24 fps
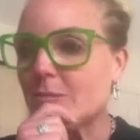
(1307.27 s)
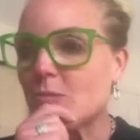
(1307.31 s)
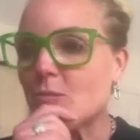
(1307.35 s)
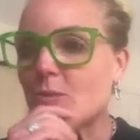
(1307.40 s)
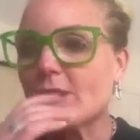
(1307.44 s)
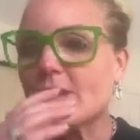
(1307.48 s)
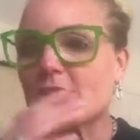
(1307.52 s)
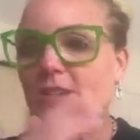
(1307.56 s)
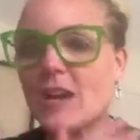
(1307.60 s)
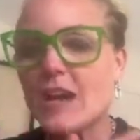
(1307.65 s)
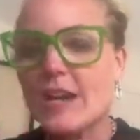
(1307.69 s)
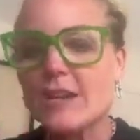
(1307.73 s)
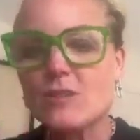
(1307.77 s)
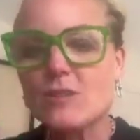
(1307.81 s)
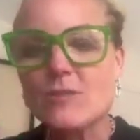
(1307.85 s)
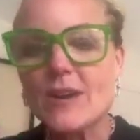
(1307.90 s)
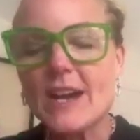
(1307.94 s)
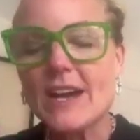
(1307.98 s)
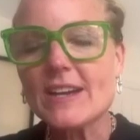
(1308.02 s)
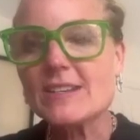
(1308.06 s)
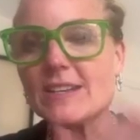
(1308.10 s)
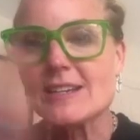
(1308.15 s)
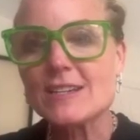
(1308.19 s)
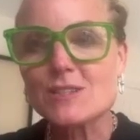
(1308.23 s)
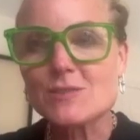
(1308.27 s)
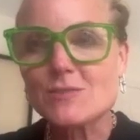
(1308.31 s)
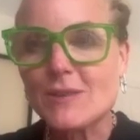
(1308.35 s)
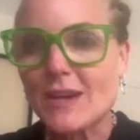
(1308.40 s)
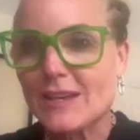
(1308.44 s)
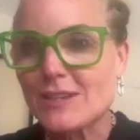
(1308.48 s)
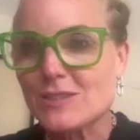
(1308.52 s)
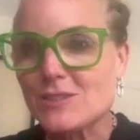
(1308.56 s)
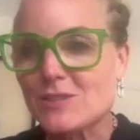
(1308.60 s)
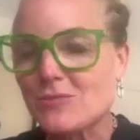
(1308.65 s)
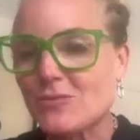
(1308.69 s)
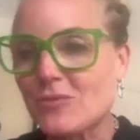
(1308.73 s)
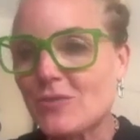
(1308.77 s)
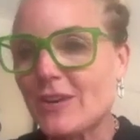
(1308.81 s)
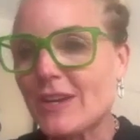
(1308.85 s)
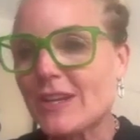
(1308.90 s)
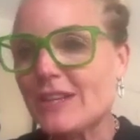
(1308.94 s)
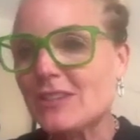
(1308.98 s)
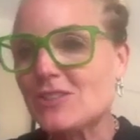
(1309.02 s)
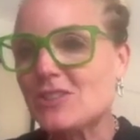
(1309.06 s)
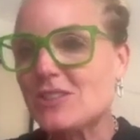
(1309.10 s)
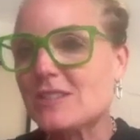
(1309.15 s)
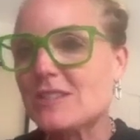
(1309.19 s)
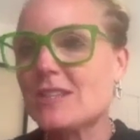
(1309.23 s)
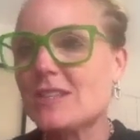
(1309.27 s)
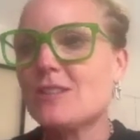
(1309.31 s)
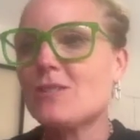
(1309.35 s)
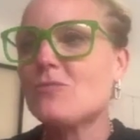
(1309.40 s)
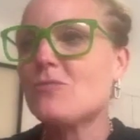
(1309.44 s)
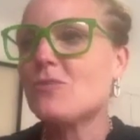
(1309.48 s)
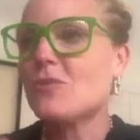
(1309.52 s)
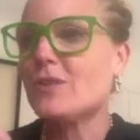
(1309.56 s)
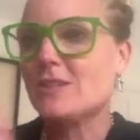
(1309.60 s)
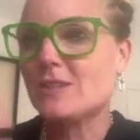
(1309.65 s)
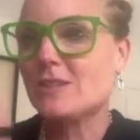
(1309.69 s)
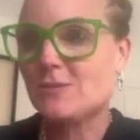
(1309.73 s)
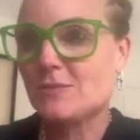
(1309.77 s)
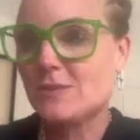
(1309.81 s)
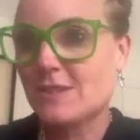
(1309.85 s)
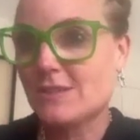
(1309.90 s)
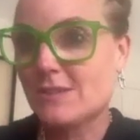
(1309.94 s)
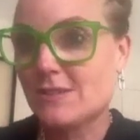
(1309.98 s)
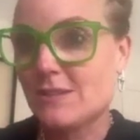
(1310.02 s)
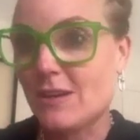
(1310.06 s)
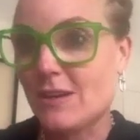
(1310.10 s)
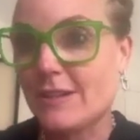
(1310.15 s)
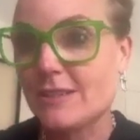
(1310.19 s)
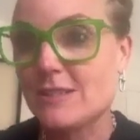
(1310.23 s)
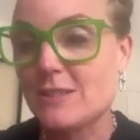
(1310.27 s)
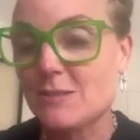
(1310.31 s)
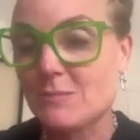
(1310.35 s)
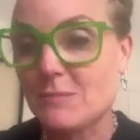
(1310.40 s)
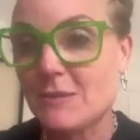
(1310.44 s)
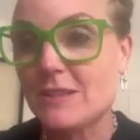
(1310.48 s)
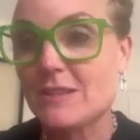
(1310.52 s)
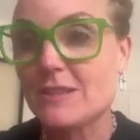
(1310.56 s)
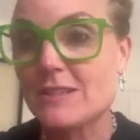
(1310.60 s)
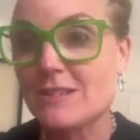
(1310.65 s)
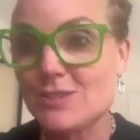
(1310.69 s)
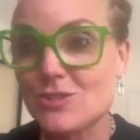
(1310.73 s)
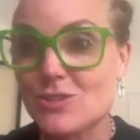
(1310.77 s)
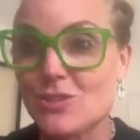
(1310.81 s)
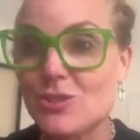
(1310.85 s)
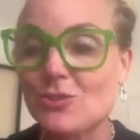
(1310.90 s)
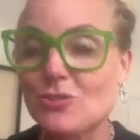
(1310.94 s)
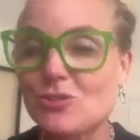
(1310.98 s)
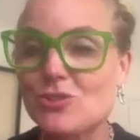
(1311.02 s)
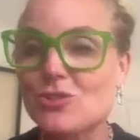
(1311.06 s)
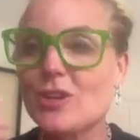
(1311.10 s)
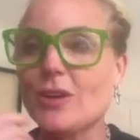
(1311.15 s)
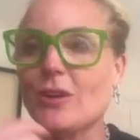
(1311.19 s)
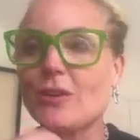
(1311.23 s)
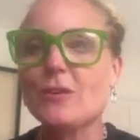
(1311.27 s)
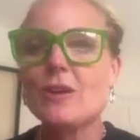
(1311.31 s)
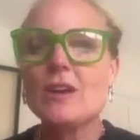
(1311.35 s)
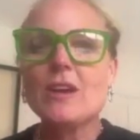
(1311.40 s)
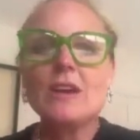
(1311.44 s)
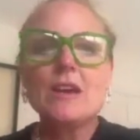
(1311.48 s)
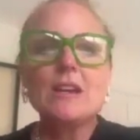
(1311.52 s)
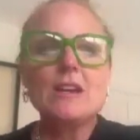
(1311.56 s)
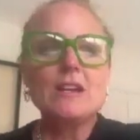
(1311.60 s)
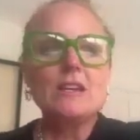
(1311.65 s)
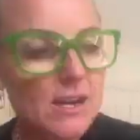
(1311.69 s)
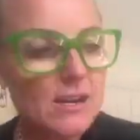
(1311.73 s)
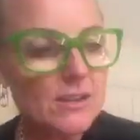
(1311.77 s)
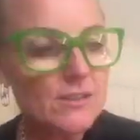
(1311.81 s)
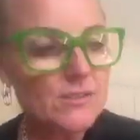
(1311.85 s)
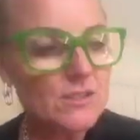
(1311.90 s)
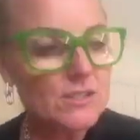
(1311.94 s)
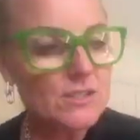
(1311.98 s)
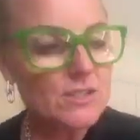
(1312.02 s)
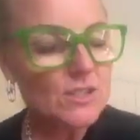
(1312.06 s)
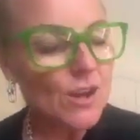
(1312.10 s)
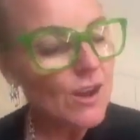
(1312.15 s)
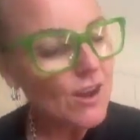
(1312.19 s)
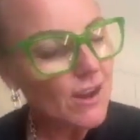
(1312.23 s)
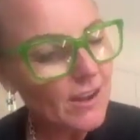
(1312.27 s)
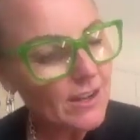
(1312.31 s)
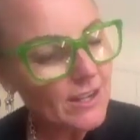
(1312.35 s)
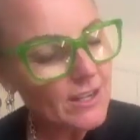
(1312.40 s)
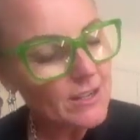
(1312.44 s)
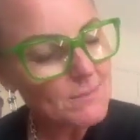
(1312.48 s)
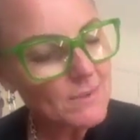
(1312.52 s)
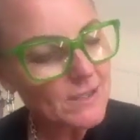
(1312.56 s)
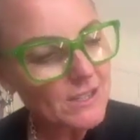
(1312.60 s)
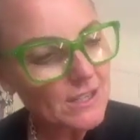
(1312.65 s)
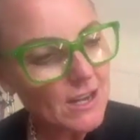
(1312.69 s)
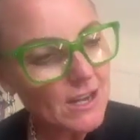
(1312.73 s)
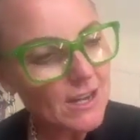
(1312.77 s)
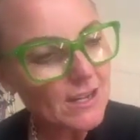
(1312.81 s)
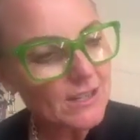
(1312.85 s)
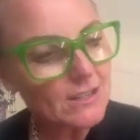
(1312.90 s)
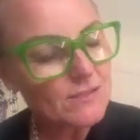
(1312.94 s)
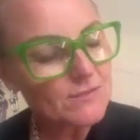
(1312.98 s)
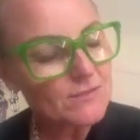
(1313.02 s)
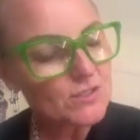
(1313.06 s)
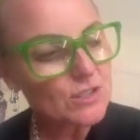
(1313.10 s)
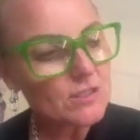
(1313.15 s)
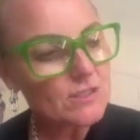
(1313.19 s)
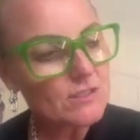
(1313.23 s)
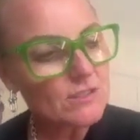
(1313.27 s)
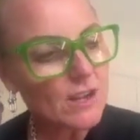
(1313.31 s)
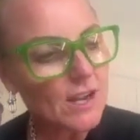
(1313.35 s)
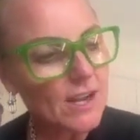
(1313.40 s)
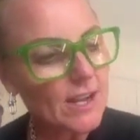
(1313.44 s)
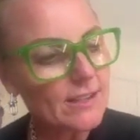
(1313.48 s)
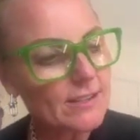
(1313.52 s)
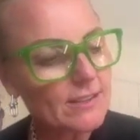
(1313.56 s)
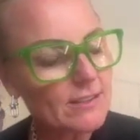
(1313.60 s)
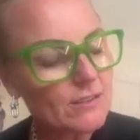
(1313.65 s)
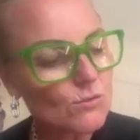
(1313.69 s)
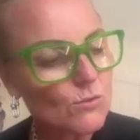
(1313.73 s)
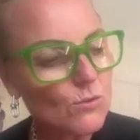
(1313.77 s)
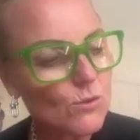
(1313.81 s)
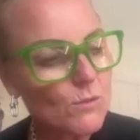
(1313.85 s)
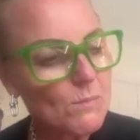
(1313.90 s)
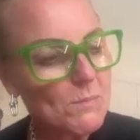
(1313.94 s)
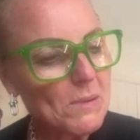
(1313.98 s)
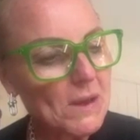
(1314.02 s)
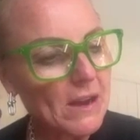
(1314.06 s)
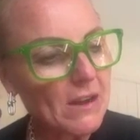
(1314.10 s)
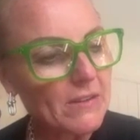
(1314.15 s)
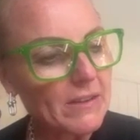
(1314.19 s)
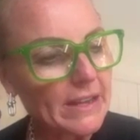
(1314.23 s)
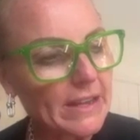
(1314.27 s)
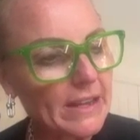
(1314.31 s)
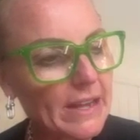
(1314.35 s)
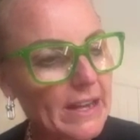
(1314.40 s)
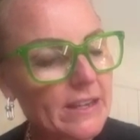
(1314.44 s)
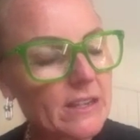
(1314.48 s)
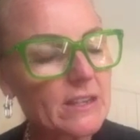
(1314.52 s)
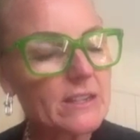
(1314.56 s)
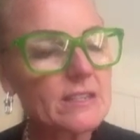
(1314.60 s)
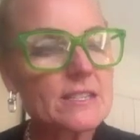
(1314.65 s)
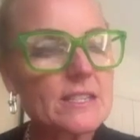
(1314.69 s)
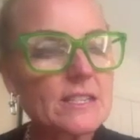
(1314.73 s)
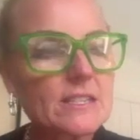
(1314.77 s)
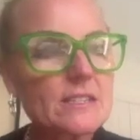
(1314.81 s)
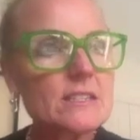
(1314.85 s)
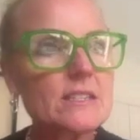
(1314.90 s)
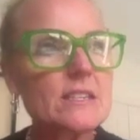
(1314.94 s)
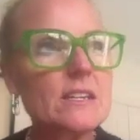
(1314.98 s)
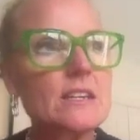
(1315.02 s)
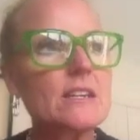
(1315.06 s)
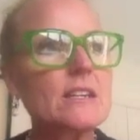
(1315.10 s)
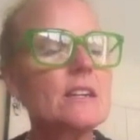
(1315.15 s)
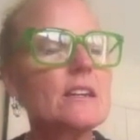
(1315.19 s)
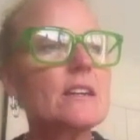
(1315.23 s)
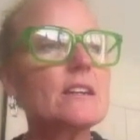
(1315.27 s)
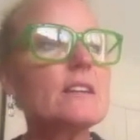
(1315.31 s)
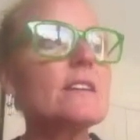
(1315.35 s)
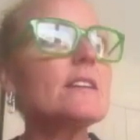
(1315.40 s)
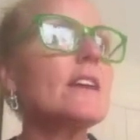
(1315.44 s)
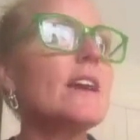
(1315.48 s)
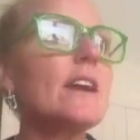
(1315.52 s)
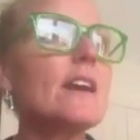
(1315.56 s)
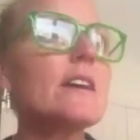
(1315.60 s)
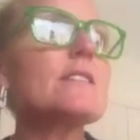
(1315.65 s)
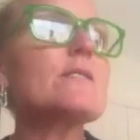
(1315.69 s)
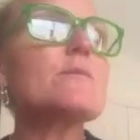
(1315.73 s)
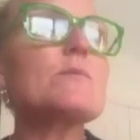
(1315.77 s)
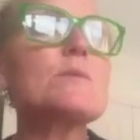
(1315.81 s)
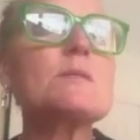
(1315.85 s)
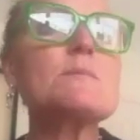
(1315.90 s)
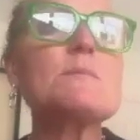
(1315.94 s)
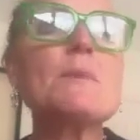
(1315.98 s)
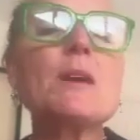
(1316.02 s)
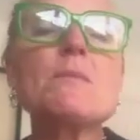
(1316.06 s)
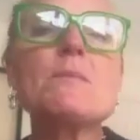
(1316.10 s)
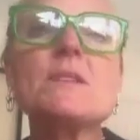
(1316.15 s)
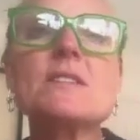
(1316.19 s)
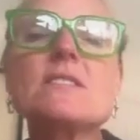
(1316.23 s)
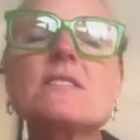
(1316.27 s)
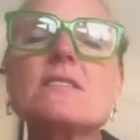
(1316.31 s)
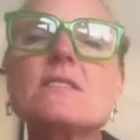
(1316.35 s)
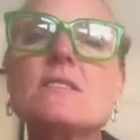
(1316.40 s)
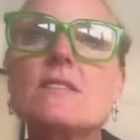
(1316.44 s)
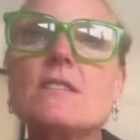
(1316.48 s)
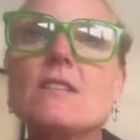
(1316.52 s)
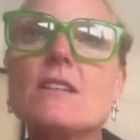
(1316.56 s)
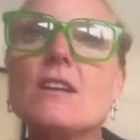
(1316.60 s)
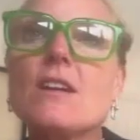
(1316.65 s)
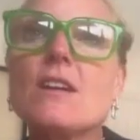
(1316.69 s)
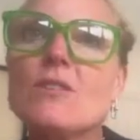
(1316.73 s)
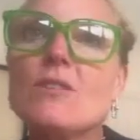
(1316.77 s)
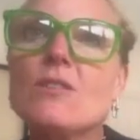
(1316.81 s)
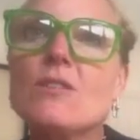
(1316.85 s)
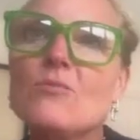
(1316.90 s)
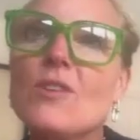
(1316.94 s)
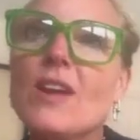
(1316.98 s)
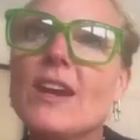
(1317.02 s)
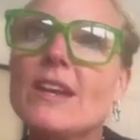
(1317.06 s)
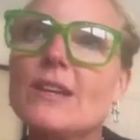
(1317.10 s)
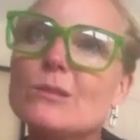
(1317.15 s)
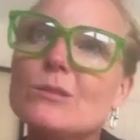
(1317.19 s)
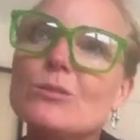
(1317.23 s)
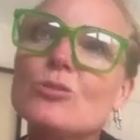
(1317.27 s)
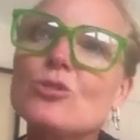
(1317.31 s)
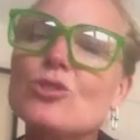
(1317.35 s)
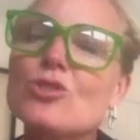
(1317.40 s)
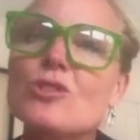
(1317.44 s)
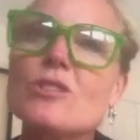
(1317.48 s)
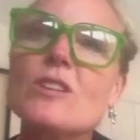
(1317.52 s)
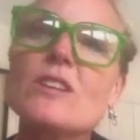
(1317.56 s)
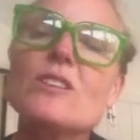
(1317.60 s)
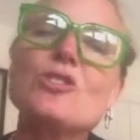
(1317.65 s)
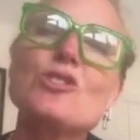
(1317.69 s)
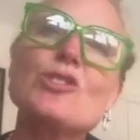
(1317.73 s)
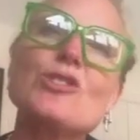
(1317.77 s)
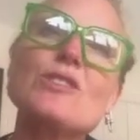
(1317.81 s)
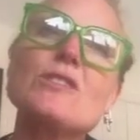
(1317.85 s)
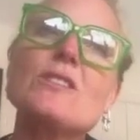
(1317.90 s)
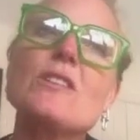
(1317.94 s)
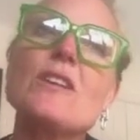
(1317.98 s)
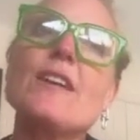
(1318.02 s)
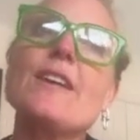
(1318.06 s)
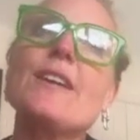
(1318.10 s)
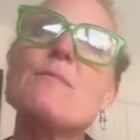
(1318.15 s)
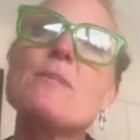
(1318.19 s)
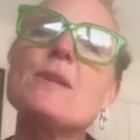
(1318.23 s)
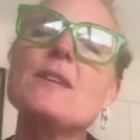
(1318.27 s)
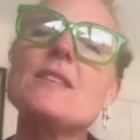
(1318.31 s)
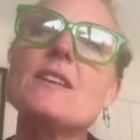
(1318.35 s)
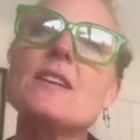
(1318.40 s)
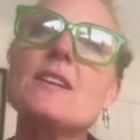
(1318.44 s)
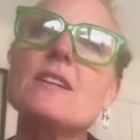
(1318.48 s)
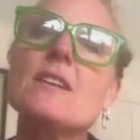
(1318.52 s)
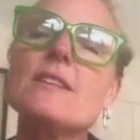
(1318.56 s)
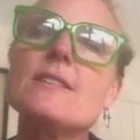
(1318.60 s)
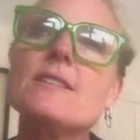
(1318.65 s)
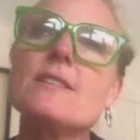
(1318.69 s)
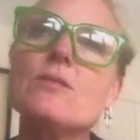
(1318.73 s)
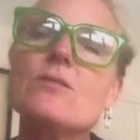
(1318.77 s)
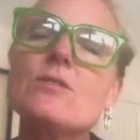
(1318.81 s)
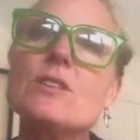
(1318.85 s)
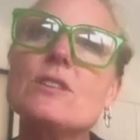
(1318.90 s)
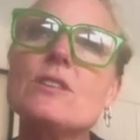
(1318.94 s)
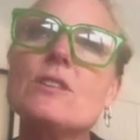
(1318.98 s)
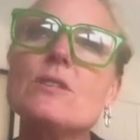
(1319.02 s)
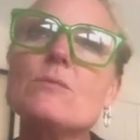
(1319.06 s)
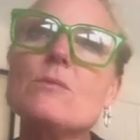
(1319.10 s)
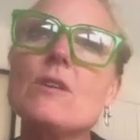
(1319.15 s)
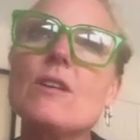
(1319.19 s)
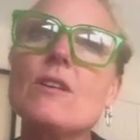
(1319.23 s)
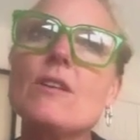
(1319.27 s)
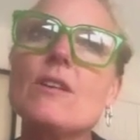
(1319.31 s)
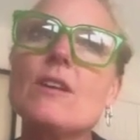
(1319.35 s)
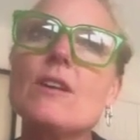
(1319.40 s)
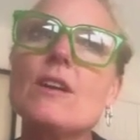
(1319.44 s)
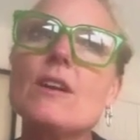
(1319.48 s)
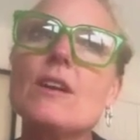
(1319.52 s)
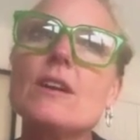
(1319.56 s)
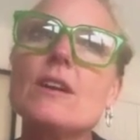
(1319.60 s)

We'd kind of had X Factor for ages, and The Voice was starting to be this new show. At the time, I thought about it, and I did. Yeah, there was moments of like, oh, should I, shouldn't I? But then I thought, you know what?